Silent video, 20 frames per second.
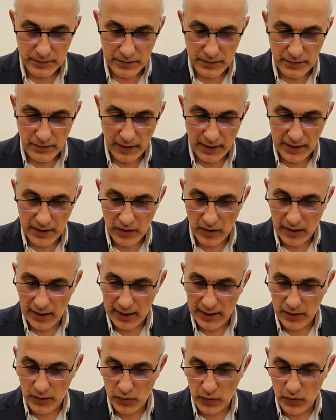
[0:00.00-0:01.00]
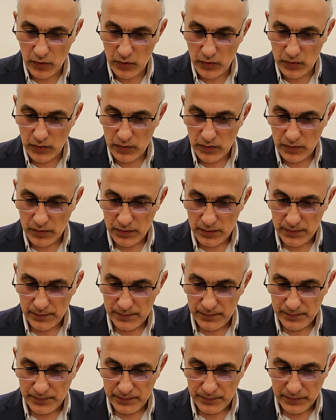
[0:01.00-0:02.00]
Kahalu.
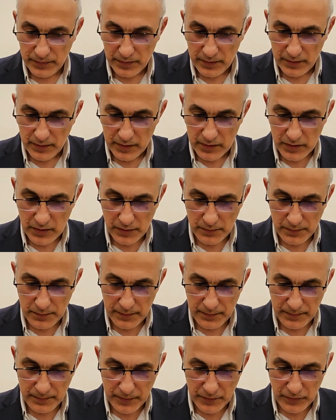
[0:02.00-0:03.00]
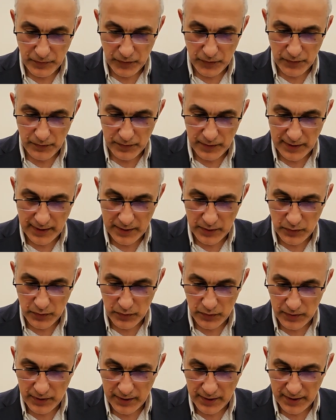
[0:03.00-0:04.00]
So before we get
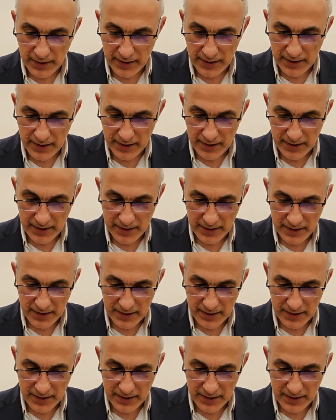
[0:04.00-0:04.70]
to the